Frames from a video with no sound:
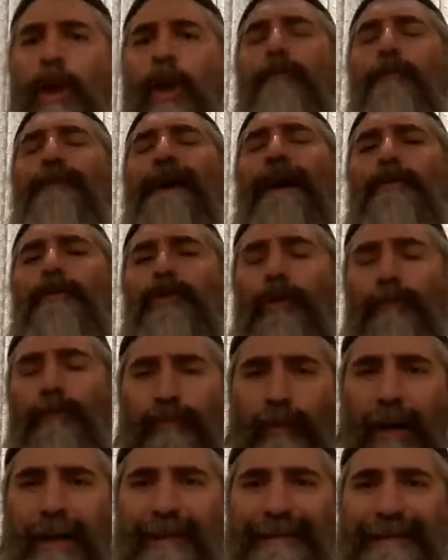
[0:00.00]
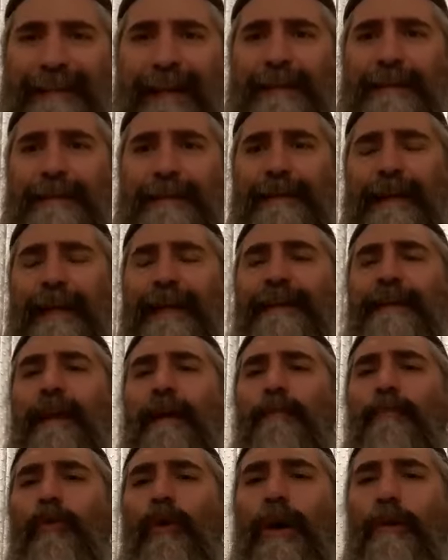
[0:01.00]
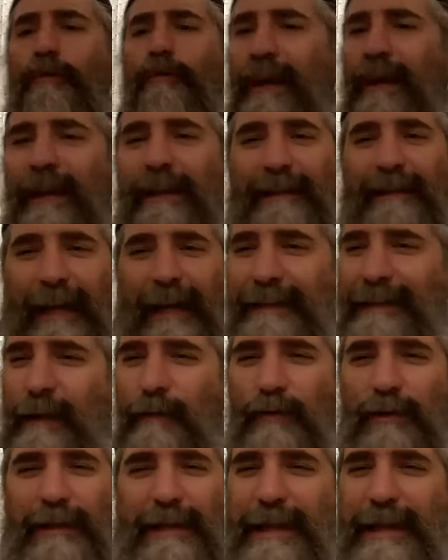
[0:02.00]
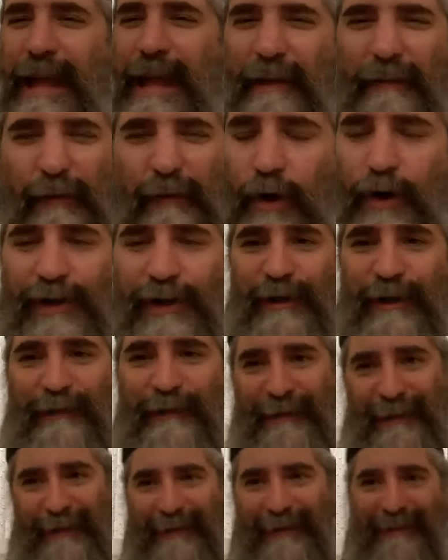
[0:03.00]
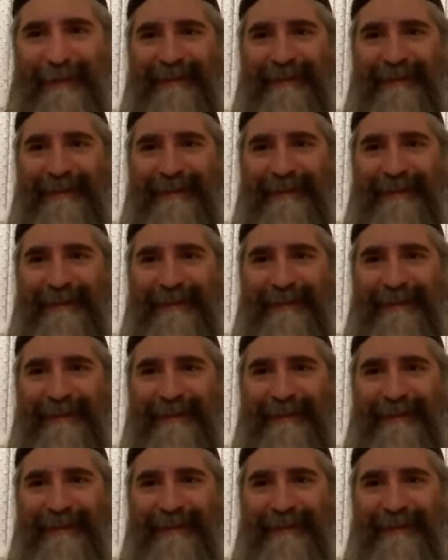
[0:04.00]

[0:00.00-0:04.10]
about the process, and the more I recognize I was never a servant.